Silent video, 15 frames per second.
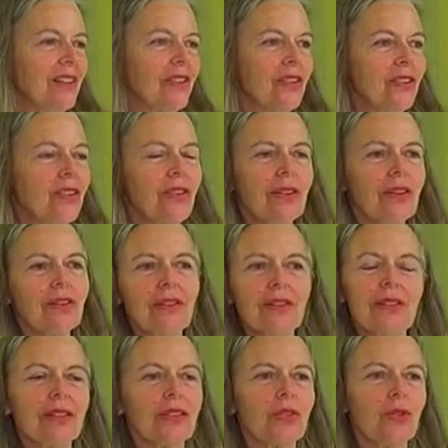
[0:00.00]
There are
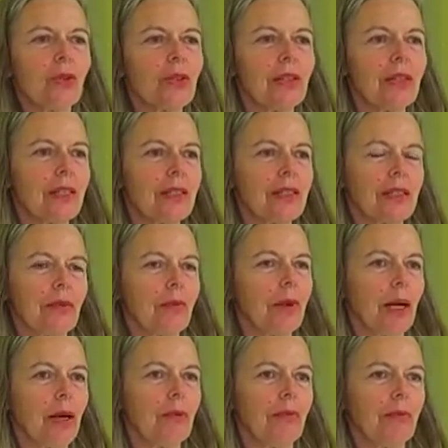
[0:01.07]
stories
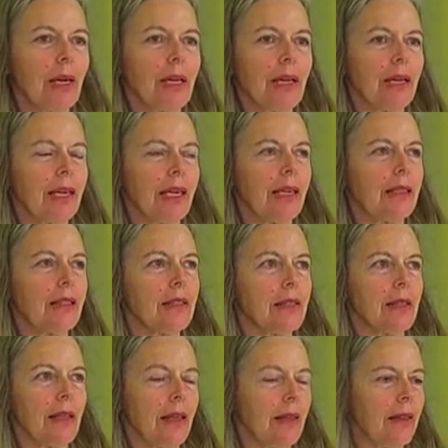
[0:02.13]
about monkeys
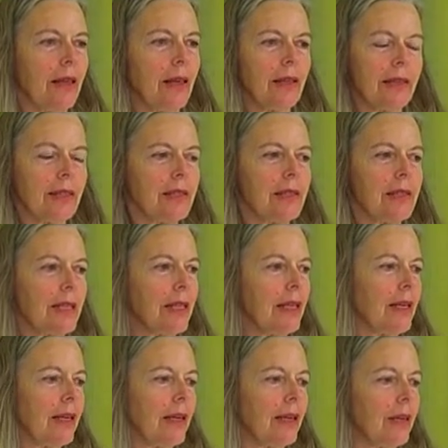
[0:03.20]
that they
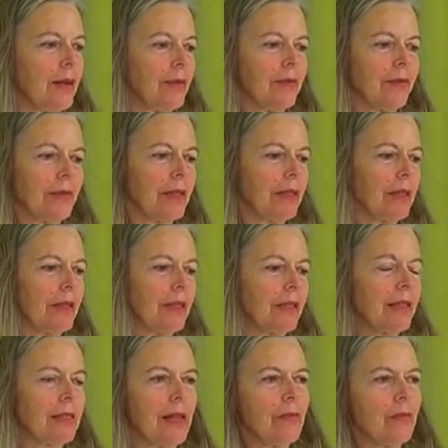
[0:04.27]
see
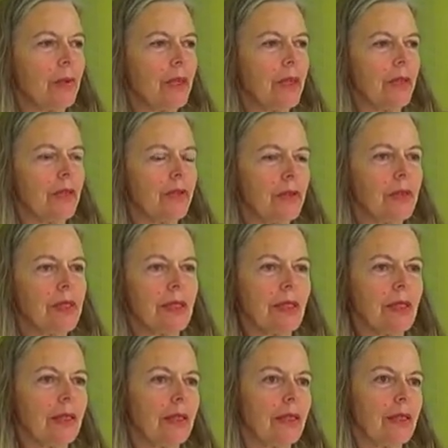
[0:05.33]
someone who's
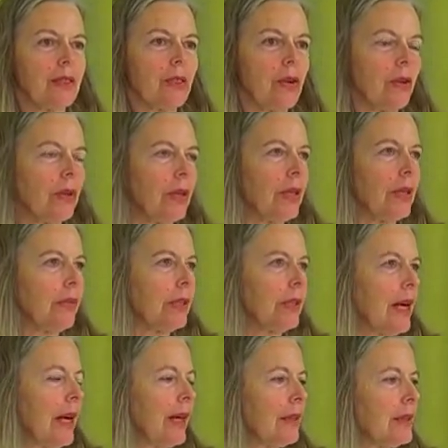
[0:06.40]
in a totally
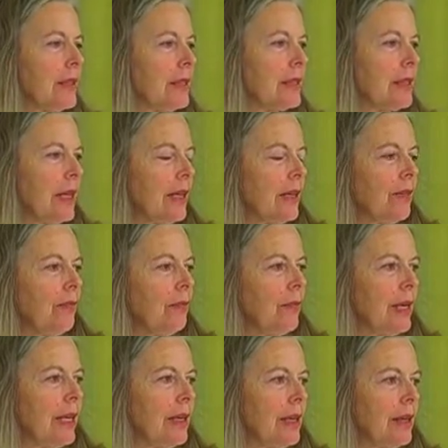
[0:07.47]
relaxed state of
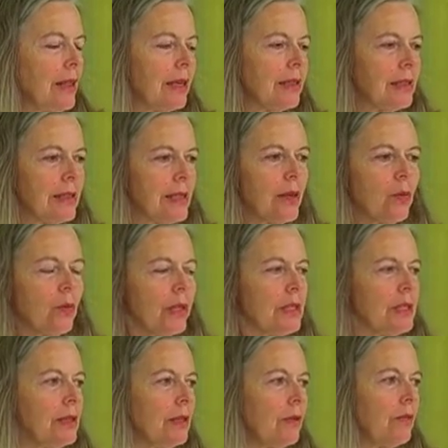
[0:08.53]
being. They see a
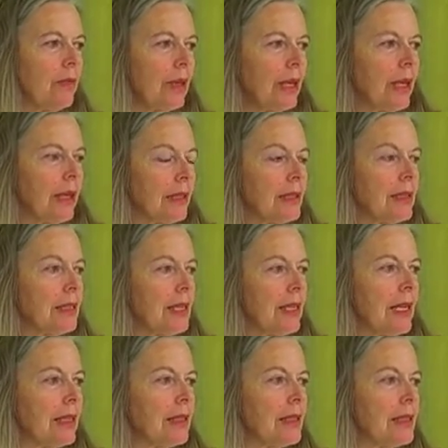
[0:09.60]
wisdom being
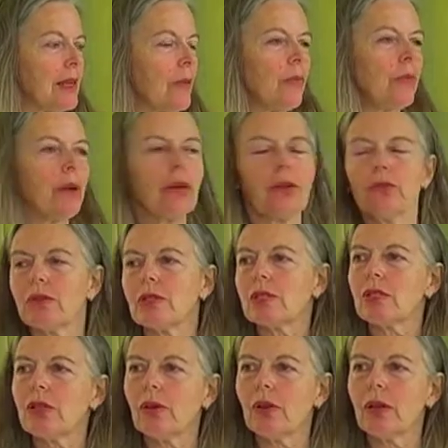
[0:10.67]
sitting somewhere
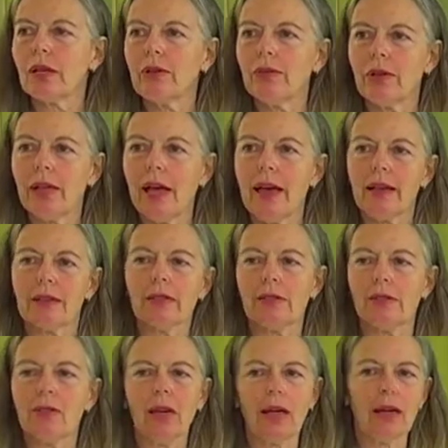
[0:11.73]
just totally relaxed,
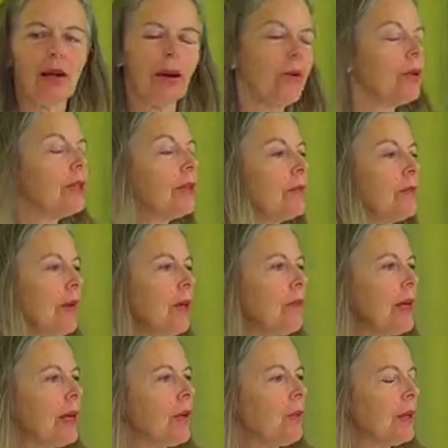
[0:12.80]
so they go and
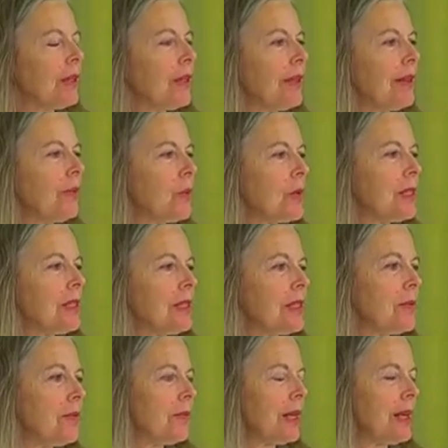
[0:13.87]
mimic what the
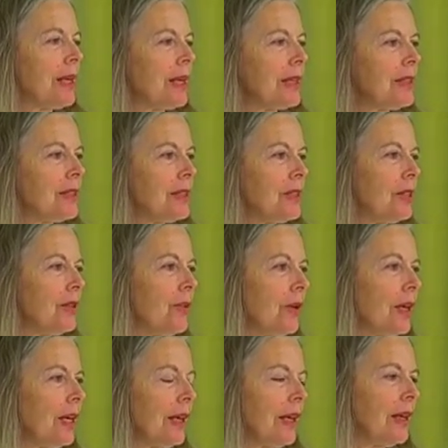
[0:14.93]
wisdom being is
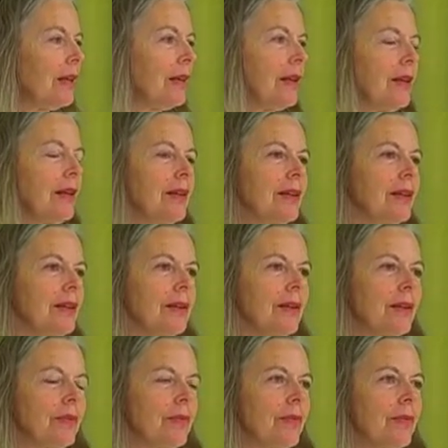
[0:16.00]
doing, and
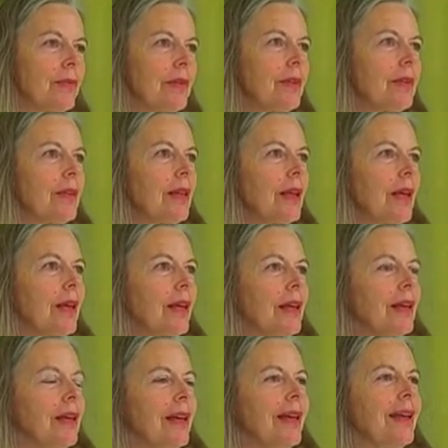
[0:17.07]

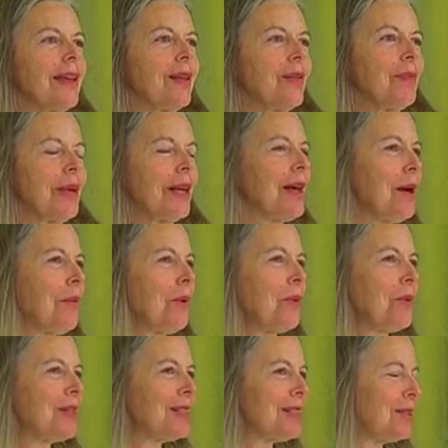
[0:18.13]
they become a
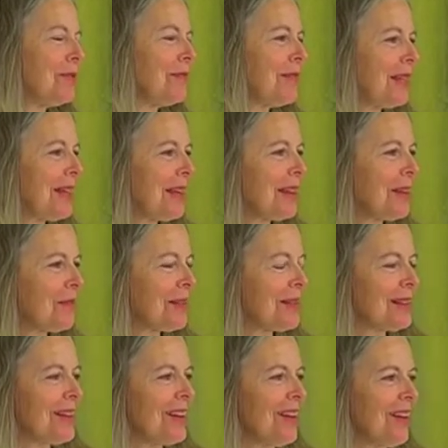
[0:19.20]
wisdom being
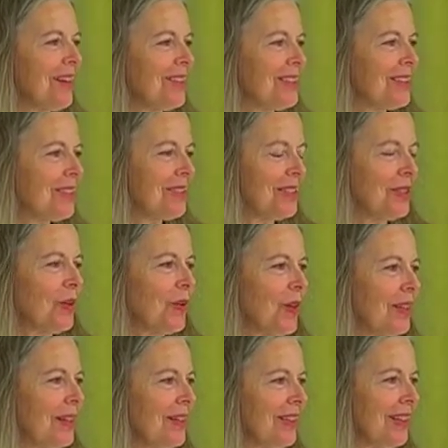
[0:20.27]
themselves. They're
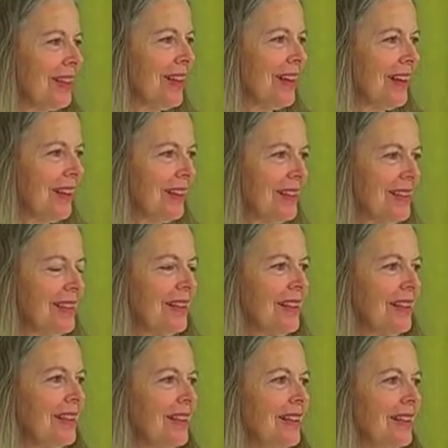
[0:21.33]
totally relaxed.